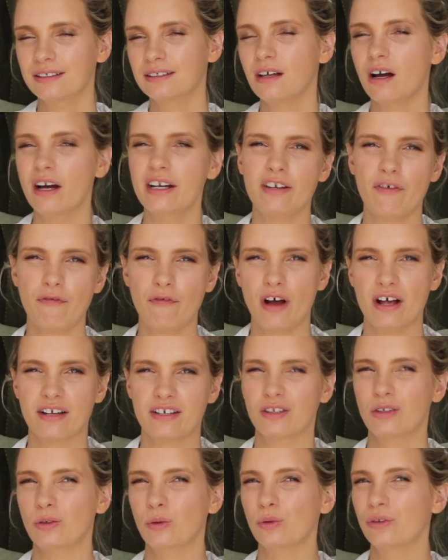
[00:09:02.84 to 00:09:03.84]
it aside at
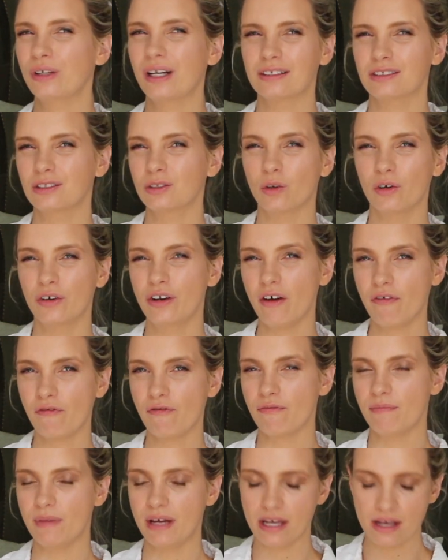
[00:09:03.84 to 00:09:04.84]
first and thought, that's not enough
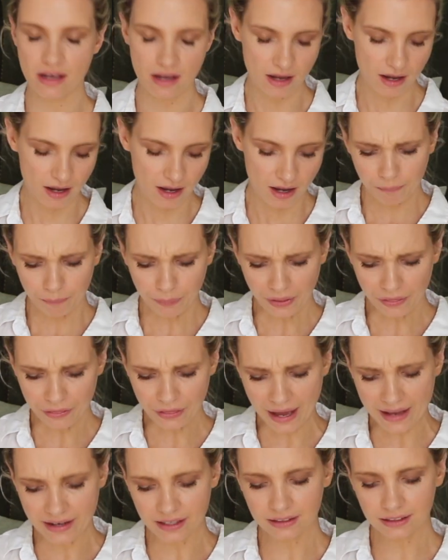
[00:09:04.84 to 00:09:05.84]
for me. But
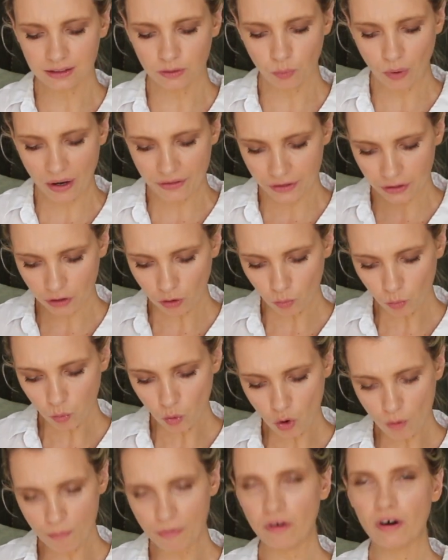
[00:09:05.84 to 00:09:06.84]
then as the weather got
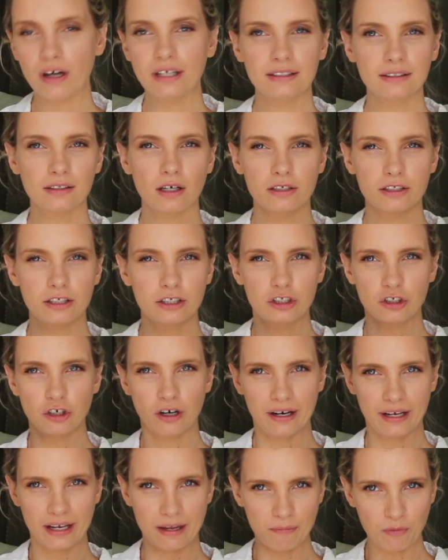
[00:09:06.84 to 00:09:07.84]
warmer, I started
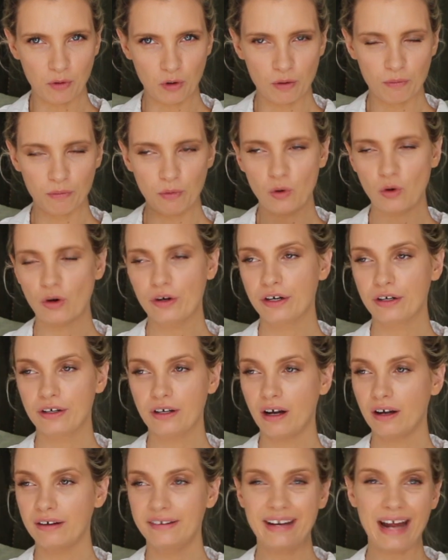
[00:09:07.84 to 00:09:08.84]
trying it more and more,
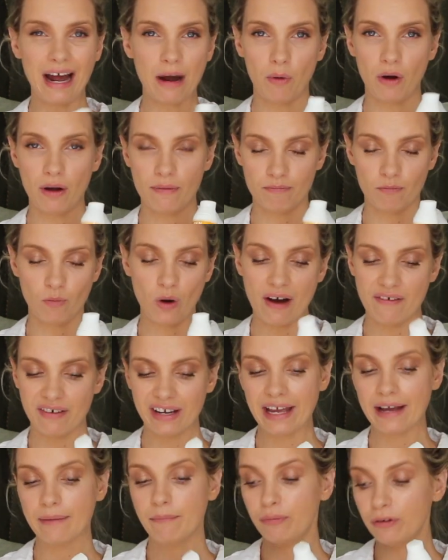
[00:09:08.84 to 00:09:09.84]
and now I'm
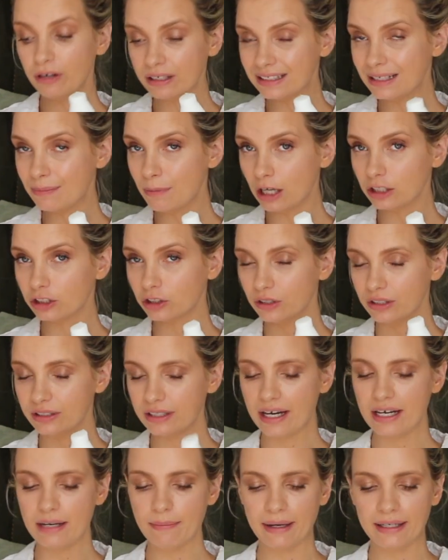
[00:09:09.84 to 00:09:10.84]
wearing it pretty much on a
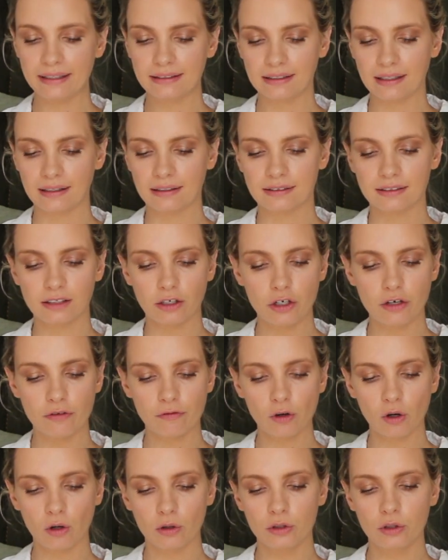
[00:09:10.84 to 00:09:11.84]
daily basis. So
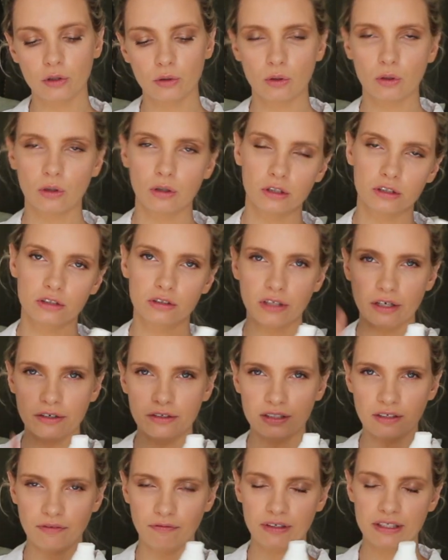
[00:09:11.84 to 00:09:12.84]
you've got your
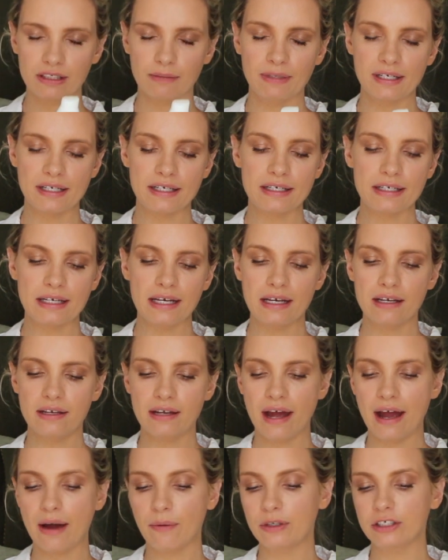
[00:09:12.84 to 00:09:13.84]
dose of vitamin C in
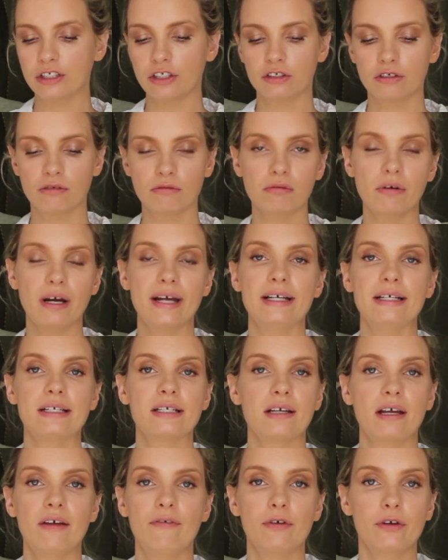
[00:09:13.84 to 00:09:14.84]
there, which is
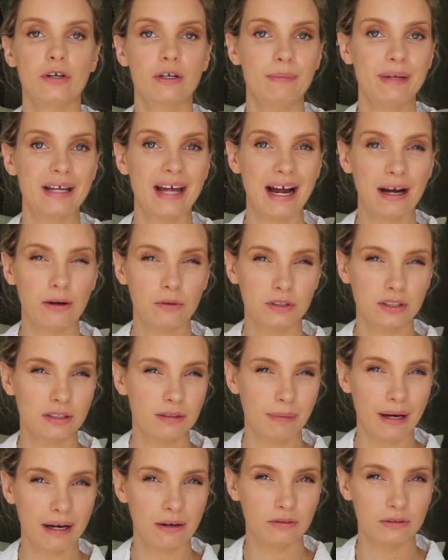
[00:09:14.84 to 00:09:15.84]
great if you're going to be out
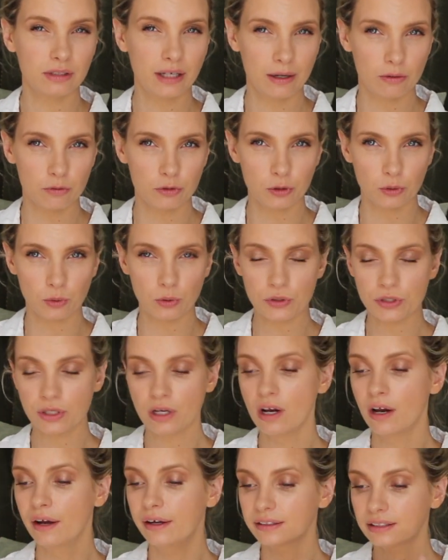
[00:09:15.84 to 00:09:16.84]
and about outdoors.
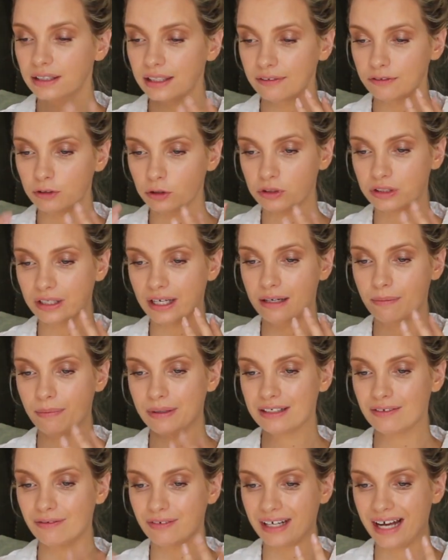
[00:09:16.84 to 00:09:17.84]
So it gives your skin a
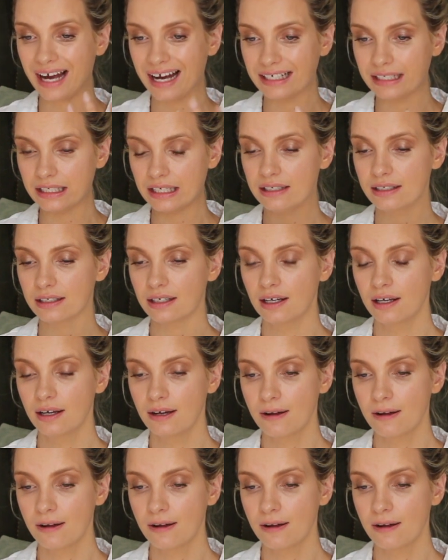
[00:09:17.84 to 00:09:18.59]
bit of an added